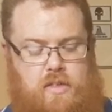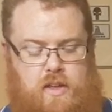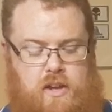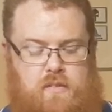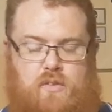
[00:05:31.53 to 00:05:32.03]

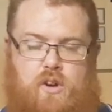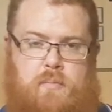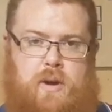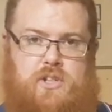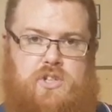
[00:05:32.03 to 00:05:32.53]
Thank you very
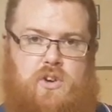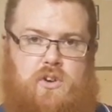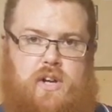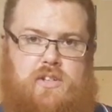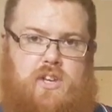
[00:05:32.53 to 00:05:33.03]
much,
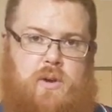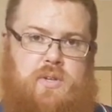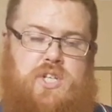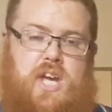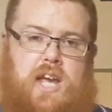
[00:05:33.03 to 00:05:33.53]
guys. Go
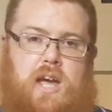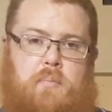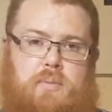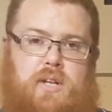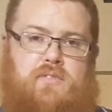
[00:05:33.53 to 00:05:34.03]
and check
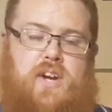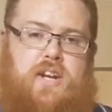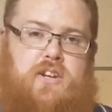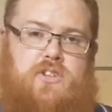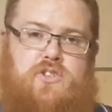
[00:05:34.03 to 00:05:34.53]
out
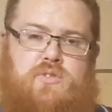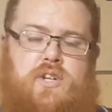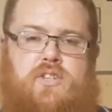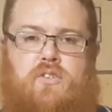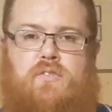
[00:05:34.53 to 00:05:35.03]
Bloodvein
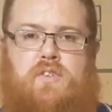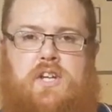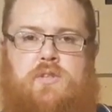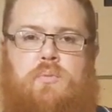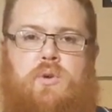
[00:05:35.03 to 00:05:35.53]
Industries on
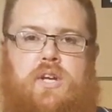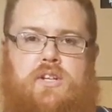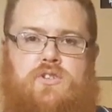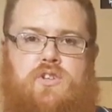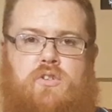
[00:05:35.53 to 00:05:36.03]
Facebook,
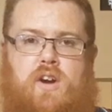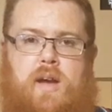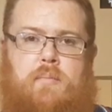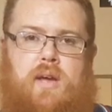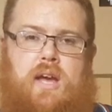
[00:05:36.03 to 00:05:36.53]

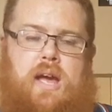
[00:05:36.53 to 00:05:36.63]
Instagram,